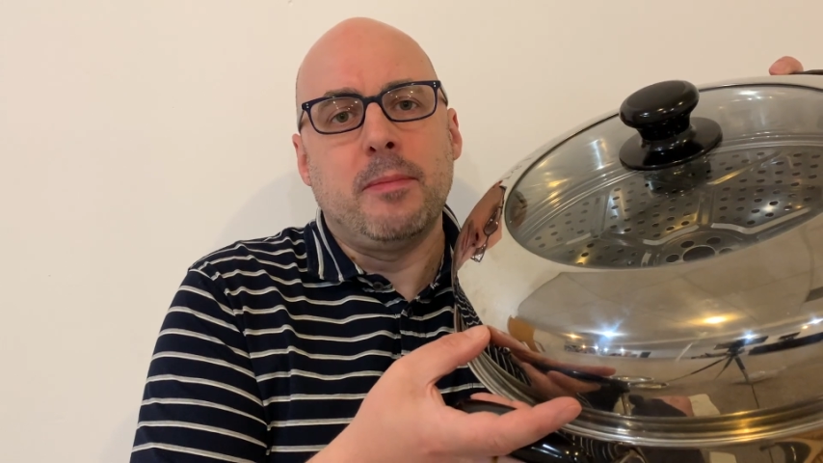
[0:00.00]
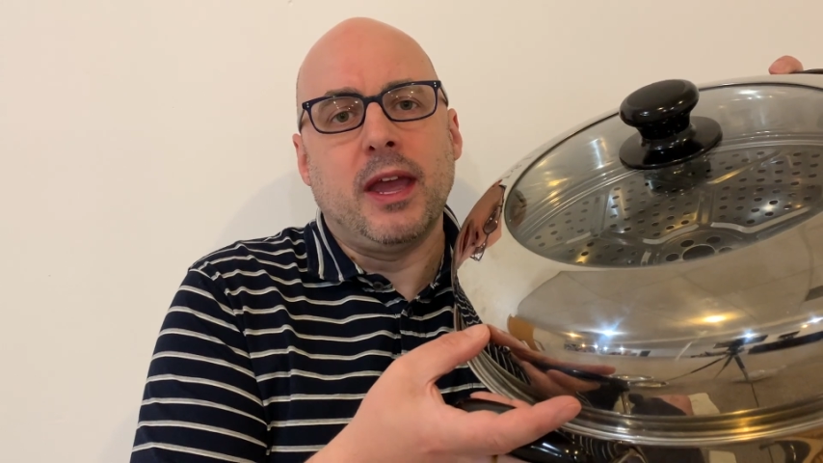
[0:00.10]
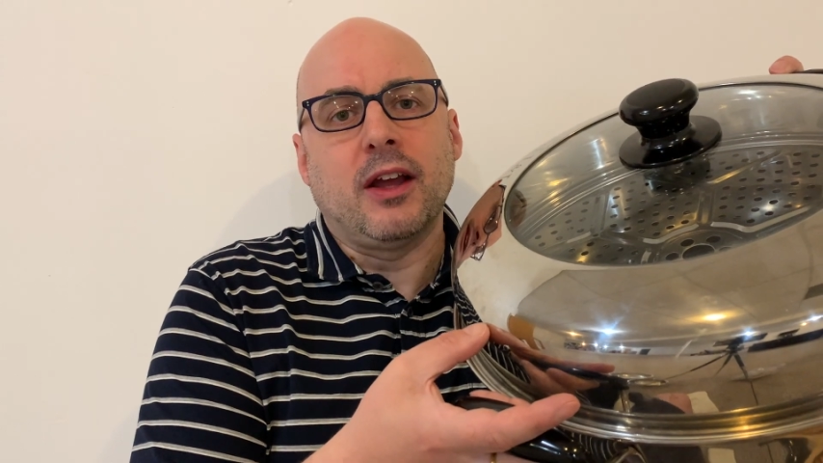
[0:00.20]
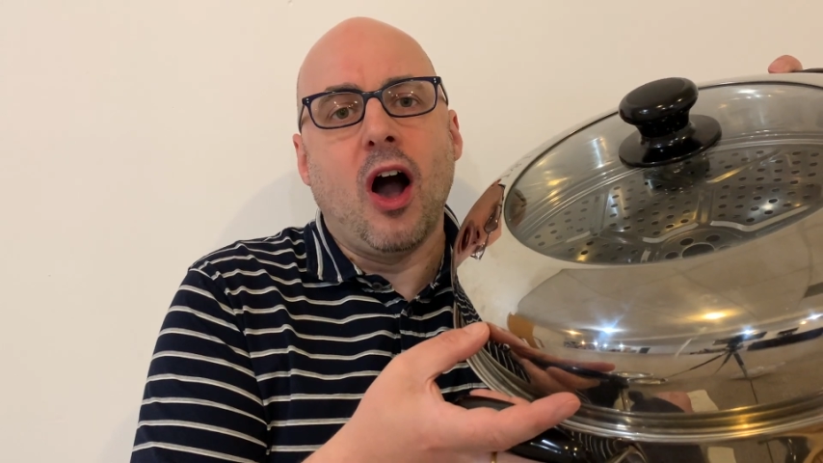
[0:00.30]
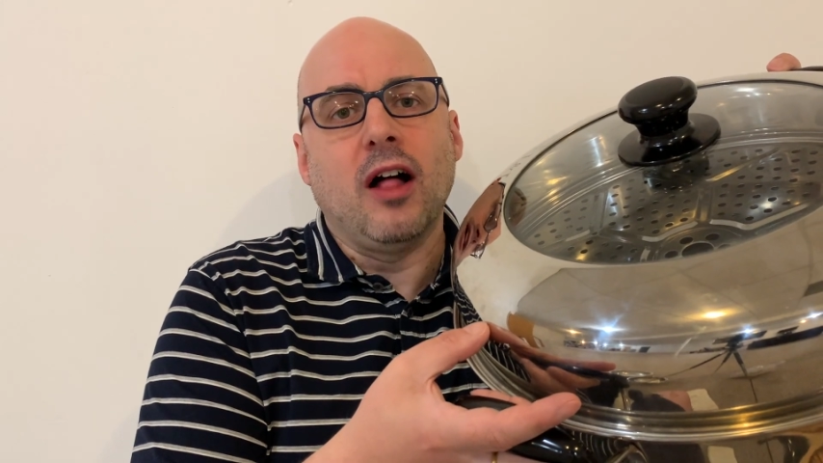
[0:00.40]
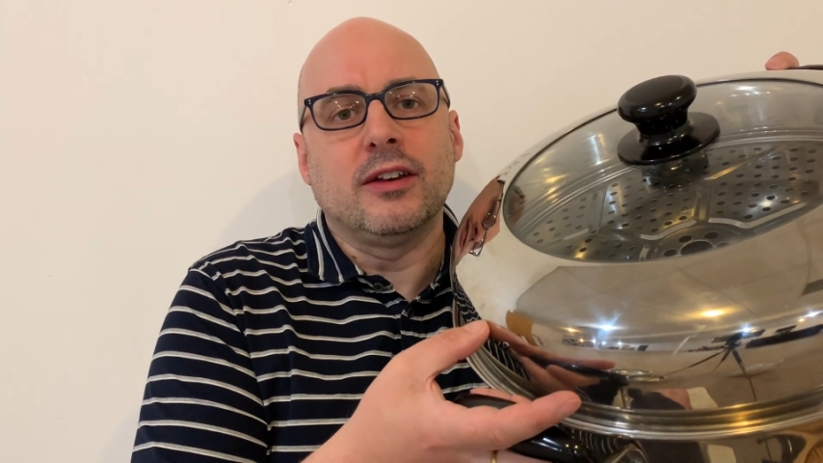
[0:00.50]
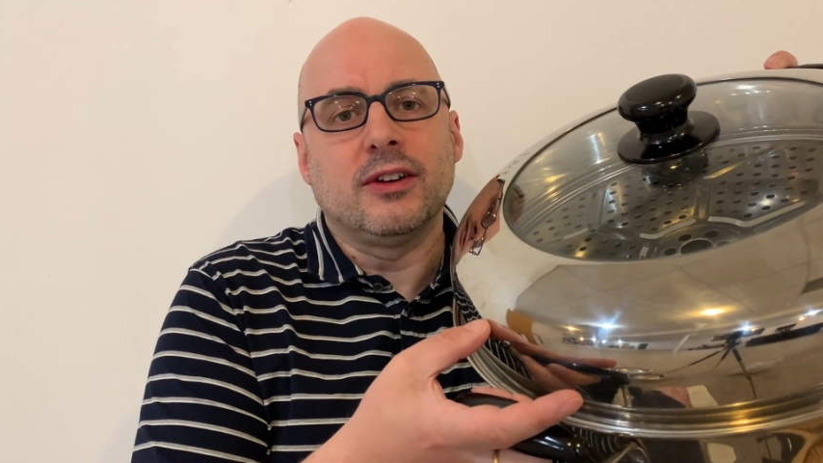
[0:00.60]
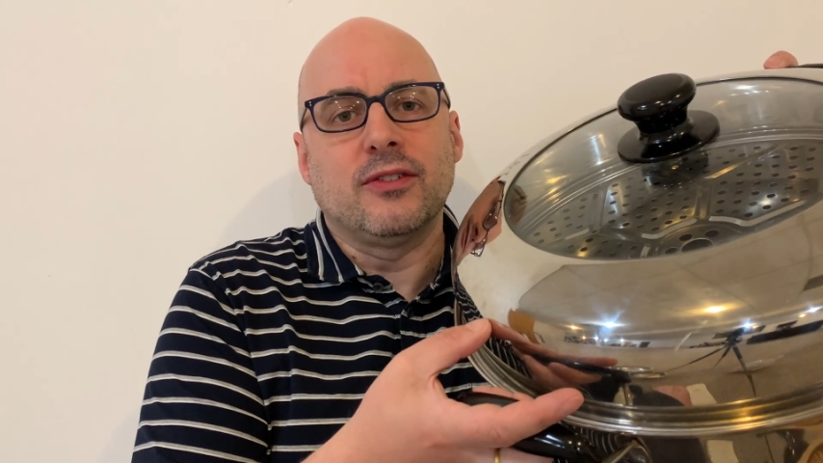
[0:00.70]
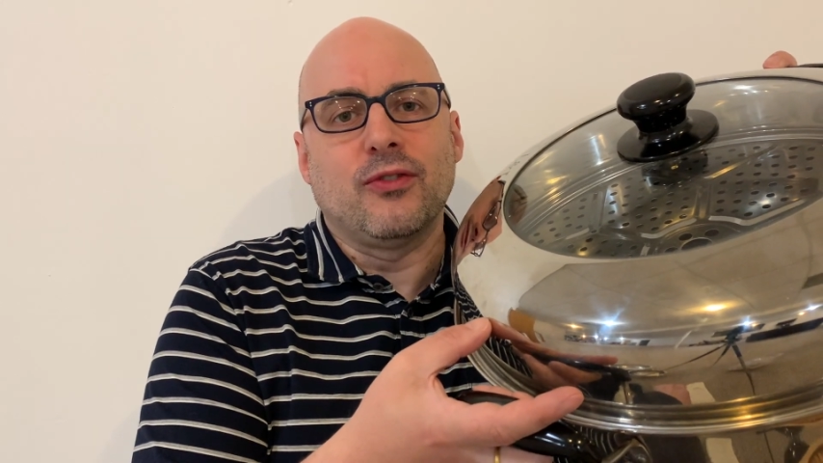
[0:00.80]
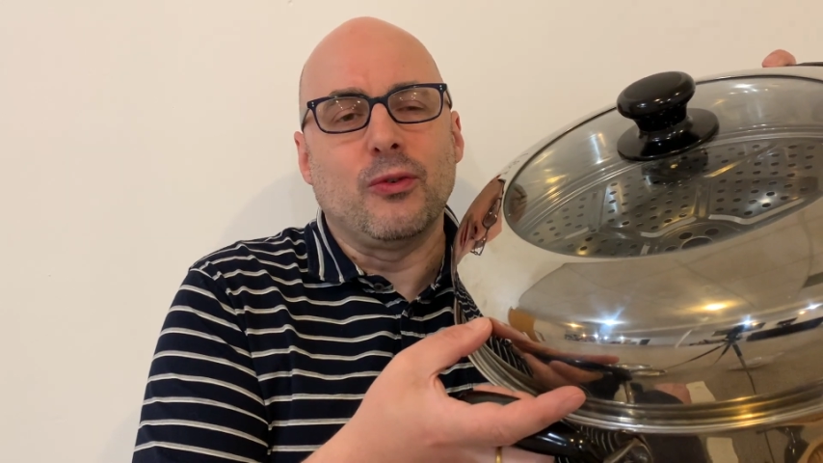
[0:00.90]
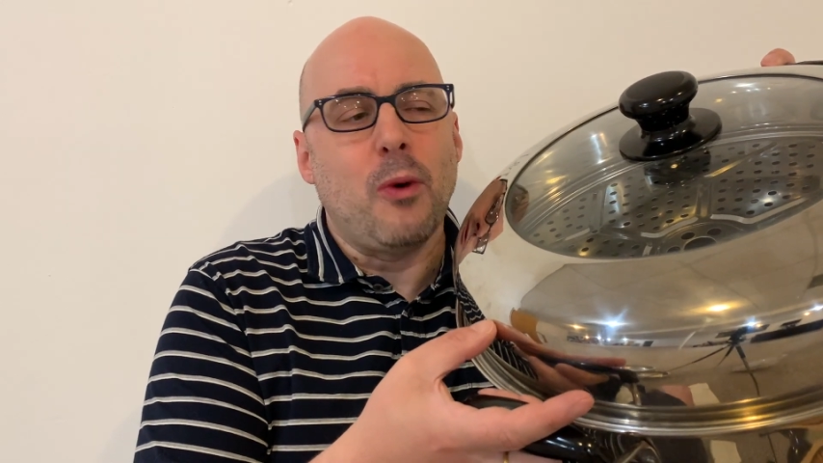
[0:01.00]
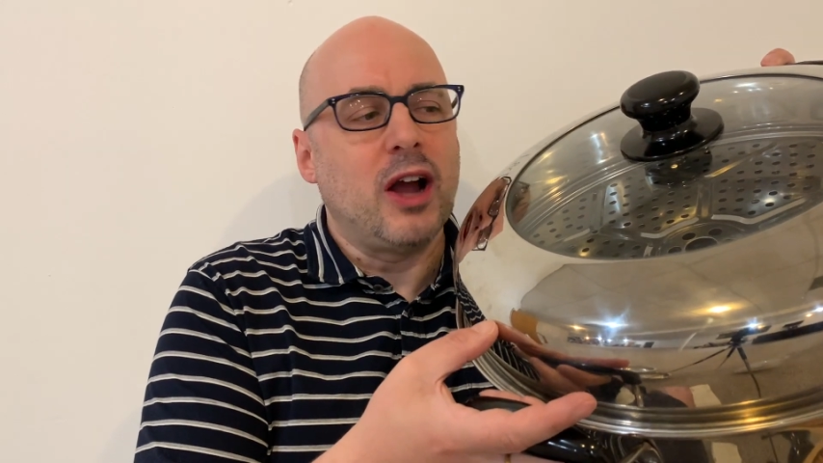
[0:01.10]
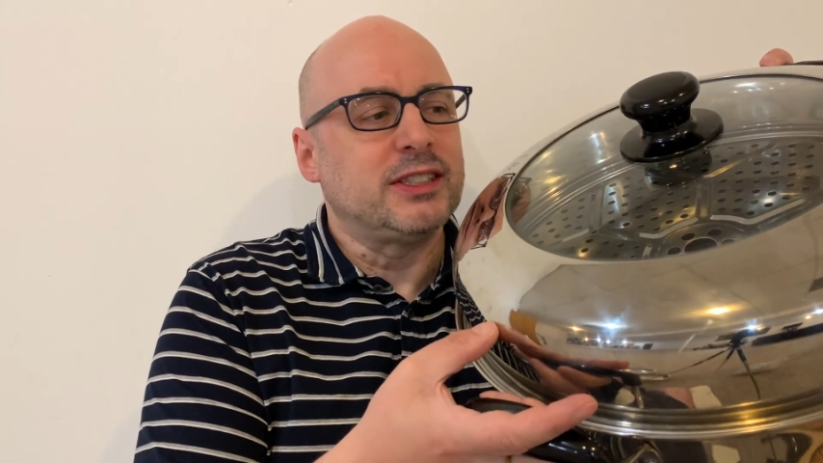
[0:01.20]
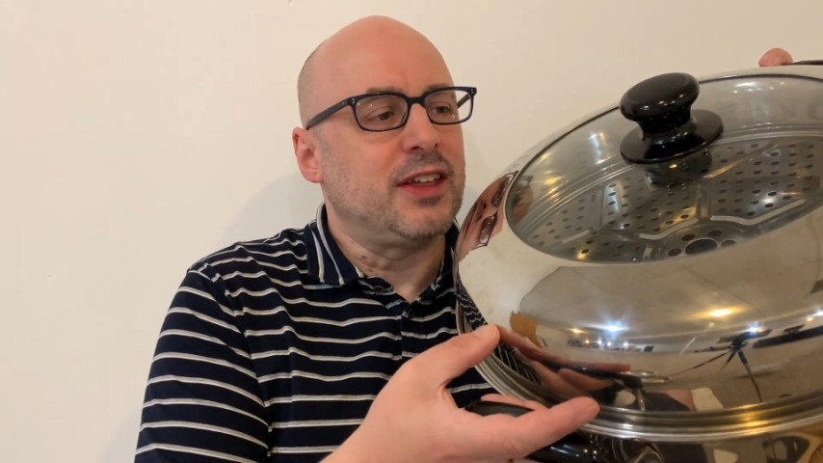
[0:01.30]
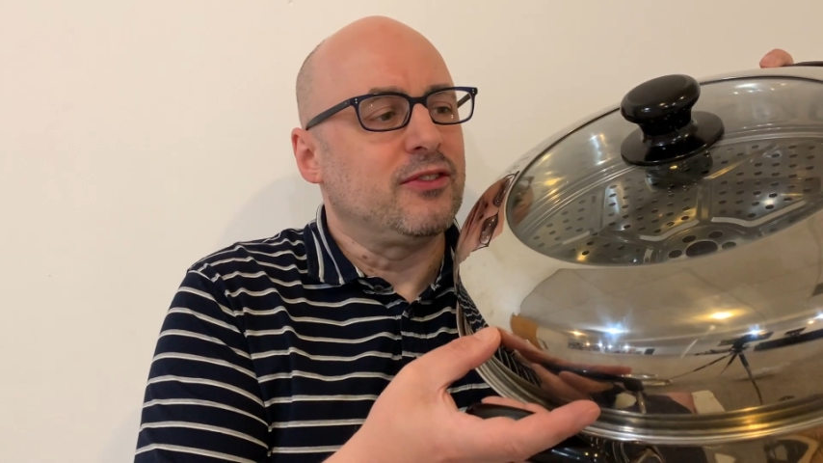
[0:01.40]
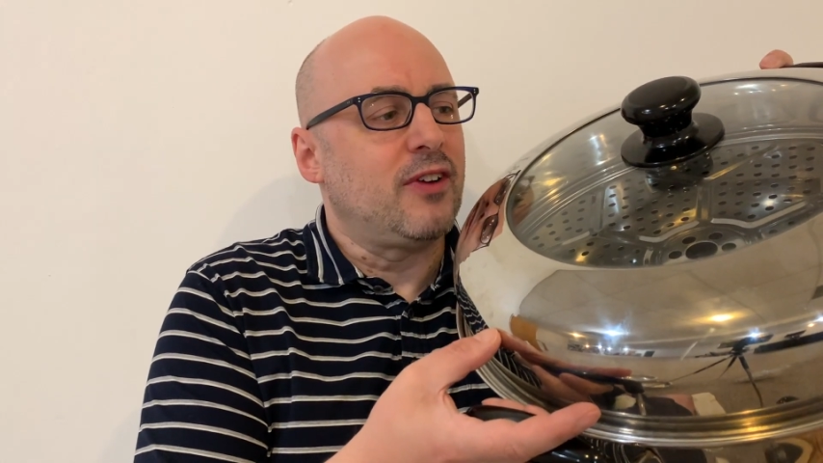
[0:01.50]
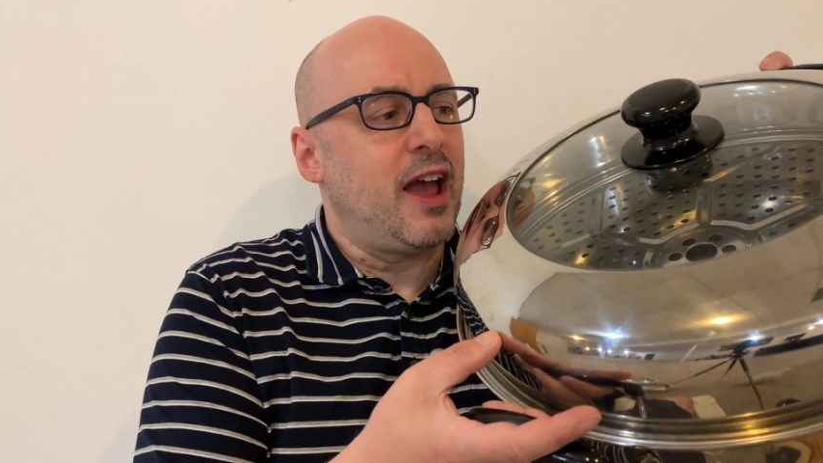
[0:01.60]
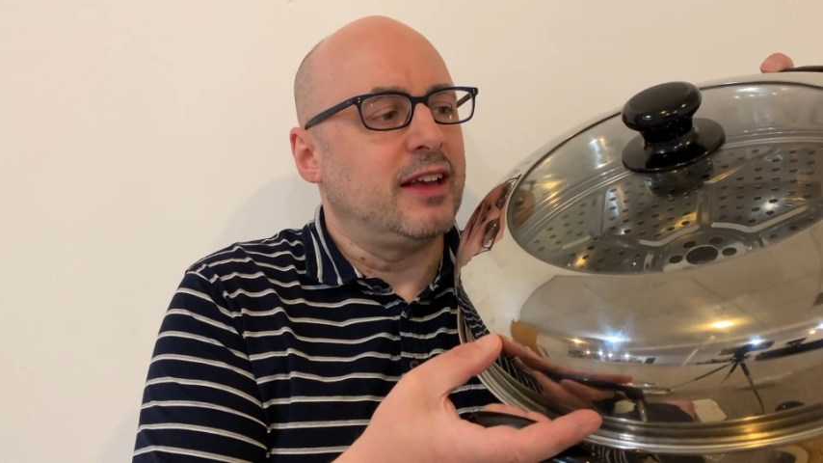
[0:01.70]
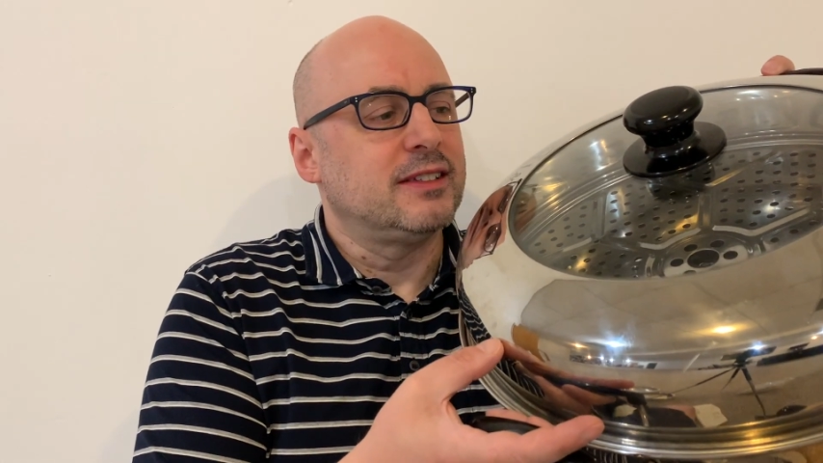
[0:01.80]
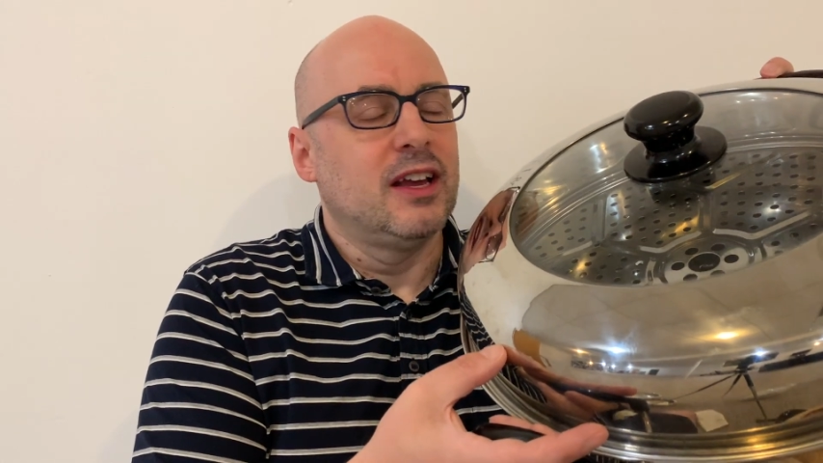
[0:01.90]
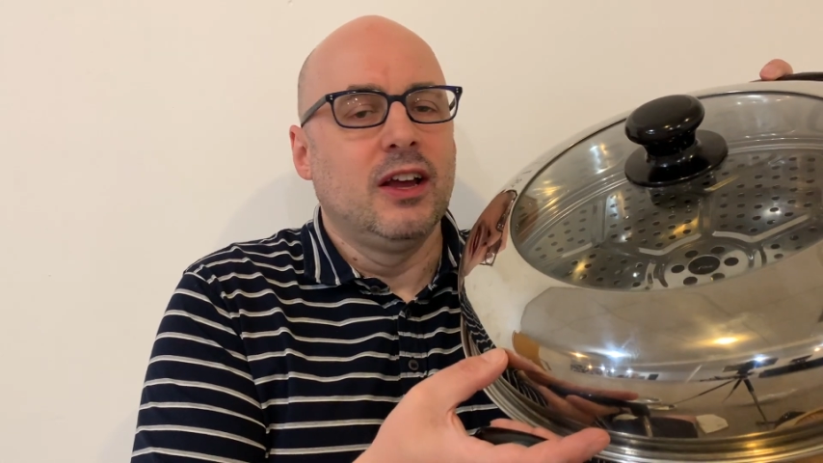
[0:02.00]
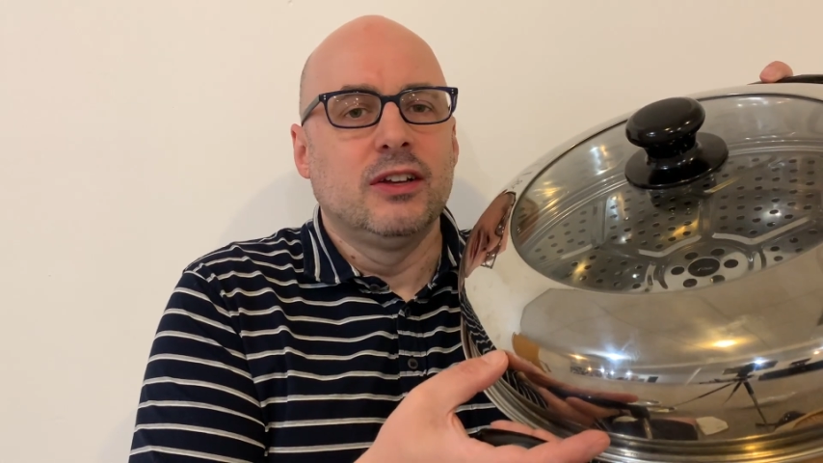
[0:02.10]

big colander for washing the rice.